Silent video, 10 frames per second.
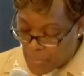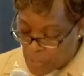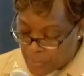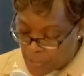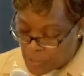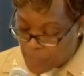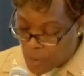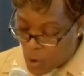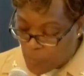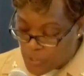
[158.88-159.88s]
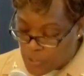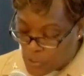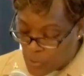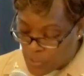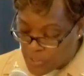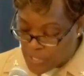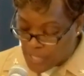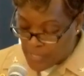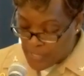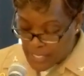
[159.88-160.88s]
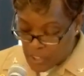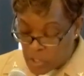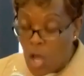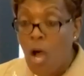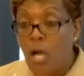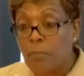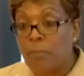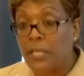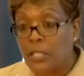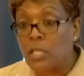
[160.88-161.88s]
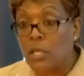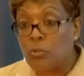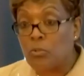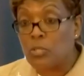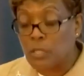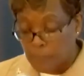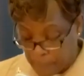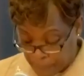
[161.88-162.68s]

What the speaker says: and women who have opened doors that had long been closed.